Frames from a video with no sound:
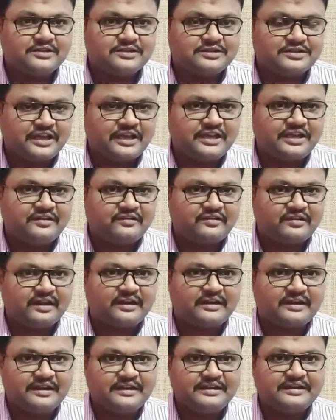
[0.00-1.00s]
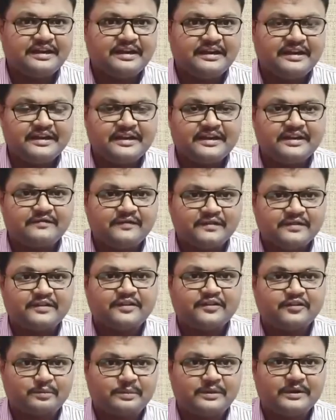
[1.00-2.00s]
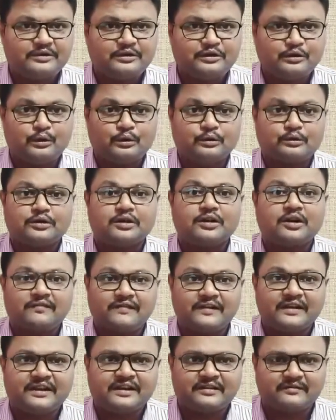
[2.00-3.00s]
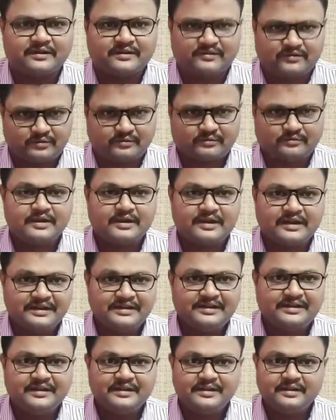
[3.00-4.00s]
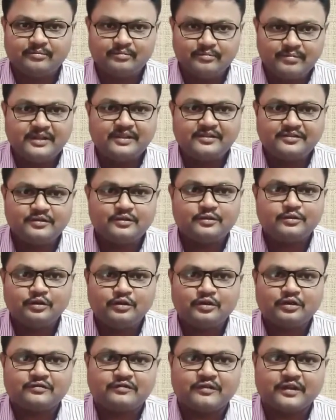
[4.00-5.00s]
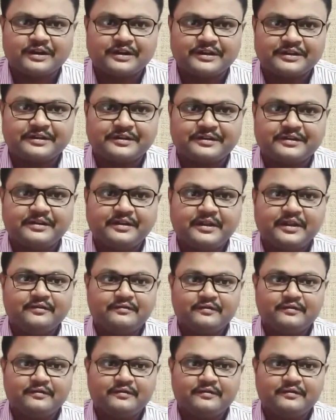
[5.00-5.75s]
chains are interlinked with respect to trophic levels, right? Please do not forget it.